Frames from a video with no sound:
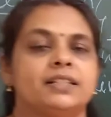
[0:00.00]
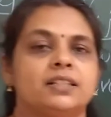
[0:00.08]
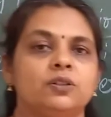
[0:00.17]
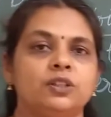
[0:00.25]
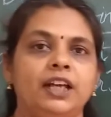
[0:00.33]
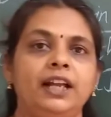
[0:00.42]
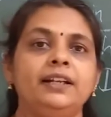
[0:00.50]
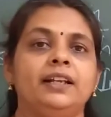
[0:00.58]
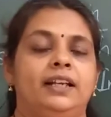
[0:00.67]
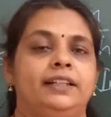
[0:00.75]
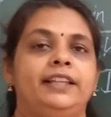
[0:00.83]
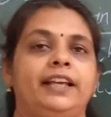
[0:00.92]
so
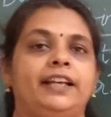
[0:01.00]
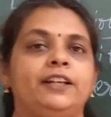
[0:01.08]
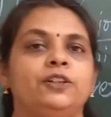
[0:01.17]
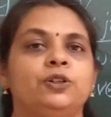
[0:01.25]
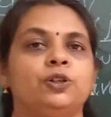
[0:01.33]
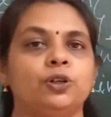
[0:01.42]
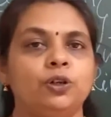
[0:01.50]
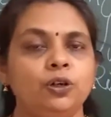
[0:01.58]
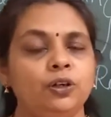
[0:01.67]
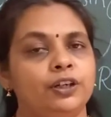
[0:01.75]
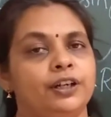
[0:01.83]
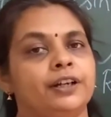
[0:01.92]
that they can
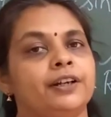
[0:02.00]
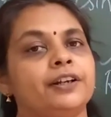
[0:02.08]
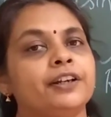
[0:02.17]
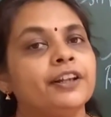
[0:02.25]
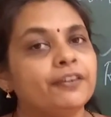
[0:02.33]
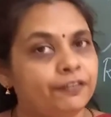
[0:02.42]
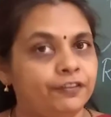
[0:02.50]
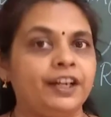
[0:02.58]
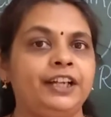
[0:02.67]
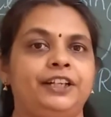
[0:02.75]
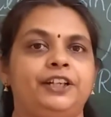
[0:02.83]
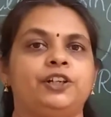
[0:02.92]
grow
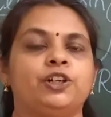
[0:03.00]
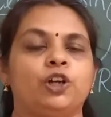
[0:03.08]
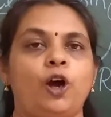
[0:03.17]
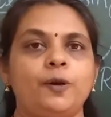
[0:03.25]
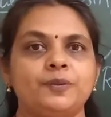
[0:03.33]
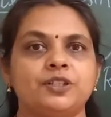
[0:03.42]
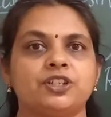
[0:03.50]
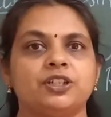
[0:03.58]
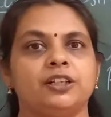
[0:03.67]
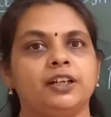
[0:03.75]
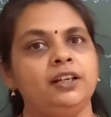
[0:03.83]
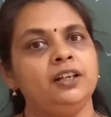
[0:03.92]
different crops,
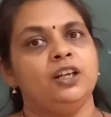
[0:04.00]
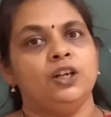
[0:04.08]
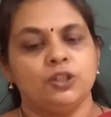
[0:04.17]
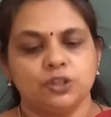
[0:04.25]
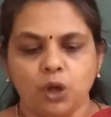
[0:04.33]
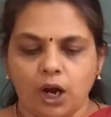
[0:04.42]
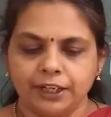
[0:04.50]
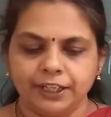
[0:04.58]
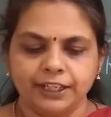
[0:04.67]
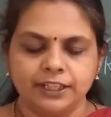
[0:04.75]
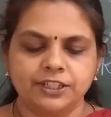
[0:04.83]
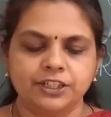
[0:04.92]
children. So
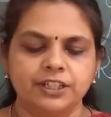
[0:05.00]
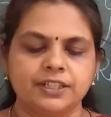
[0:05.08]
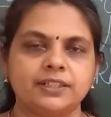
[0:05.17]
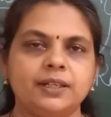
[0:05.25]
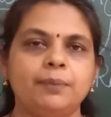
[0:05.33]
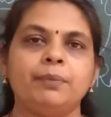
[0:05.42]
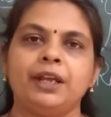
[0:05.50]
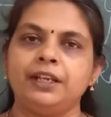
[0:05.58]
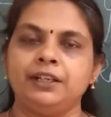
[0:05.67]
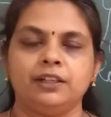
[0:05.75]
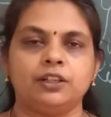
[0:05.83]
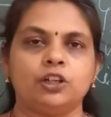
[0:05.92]
agriculture is the
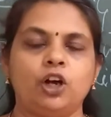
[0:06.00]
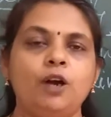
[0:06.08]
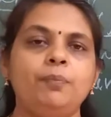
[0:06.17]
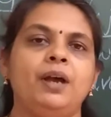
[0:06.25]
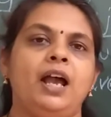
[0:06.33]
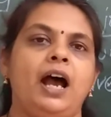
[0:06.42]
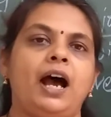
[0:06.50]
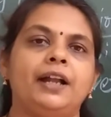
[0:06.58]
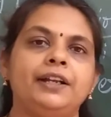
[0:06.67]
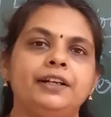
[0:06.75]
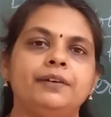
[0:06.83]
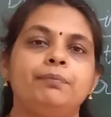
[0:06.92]
main crop
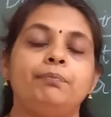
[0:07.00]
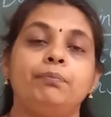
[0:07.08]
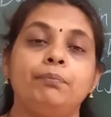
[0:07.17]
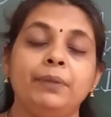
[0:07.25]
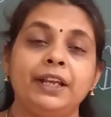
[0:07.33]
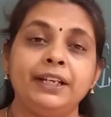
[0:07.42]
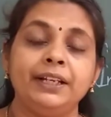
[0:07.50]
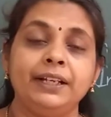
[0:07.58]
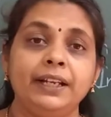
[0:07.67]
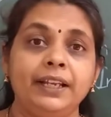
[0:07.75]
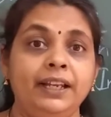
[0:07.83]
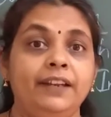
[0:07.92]
and
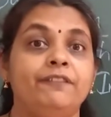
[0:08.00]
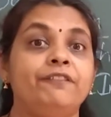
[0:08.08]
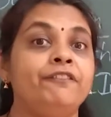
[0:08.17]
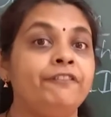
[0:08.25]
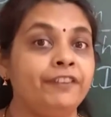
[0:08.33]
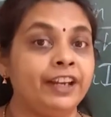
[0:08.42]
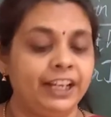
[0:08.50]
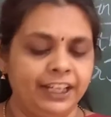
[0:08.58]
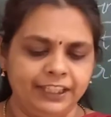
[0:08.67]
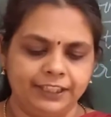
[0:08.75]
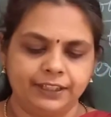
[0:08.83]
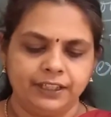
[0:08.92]
mainly
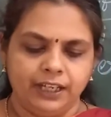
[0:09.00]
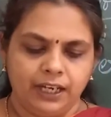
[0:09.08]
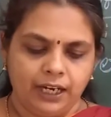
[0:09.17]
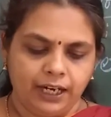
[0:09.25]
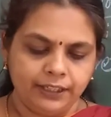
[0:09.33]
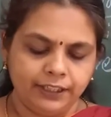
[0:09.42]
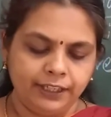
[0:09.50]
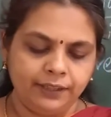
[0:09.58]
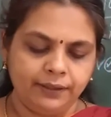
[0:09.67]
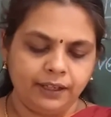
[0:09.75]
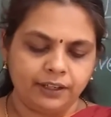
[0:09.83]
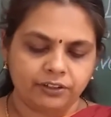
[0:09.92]
wheat and
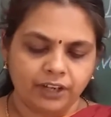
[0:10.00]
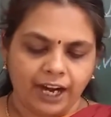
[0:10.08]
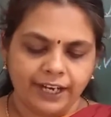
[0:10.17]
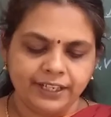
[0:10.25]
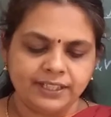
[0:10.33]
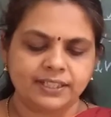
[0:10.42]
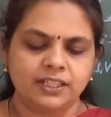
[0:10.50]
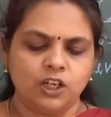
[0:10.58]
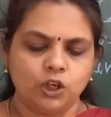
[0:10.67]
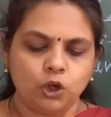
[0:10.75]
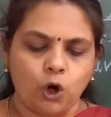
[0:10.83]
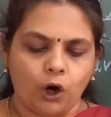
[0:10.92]
then rice,
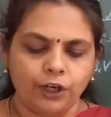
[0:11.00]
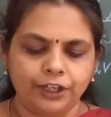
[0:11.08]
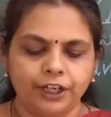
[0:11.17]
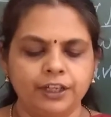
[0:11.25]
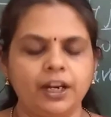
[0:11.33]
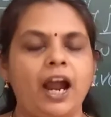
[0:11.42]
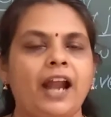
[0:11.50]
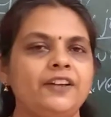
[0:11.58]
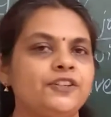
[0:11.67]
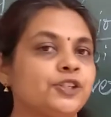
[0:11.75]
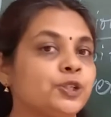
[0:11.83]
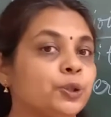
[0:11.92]
cotton
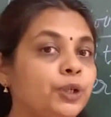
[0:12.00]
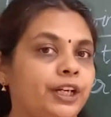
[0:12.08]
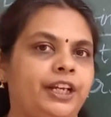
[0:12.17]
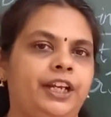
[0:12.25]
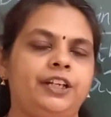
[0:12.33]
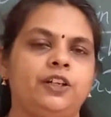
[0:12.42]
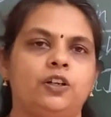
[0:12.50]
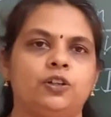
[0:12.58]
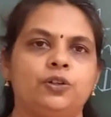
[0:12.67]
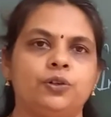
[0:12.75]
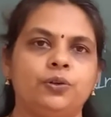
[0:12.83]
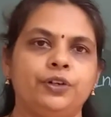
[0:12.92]
and sugarcane
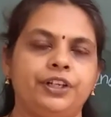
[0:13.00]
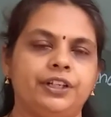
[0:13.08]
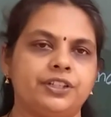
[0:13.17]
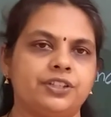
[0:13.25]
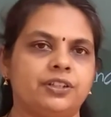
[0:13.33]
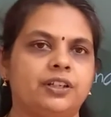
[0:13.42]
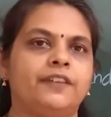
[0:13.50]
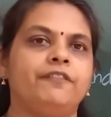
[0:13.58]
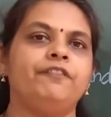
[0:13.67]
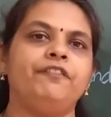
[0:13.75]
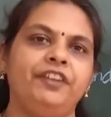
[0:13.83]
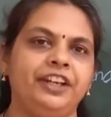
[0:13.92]
are grown here, children.
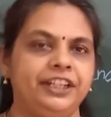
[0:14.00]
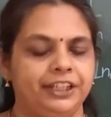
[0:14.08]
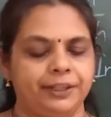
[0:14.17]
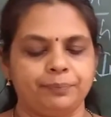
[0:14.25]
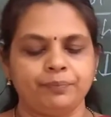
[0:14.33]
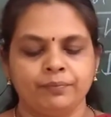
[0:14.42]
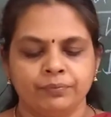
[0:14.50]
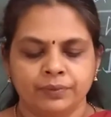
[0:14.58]
Wheat.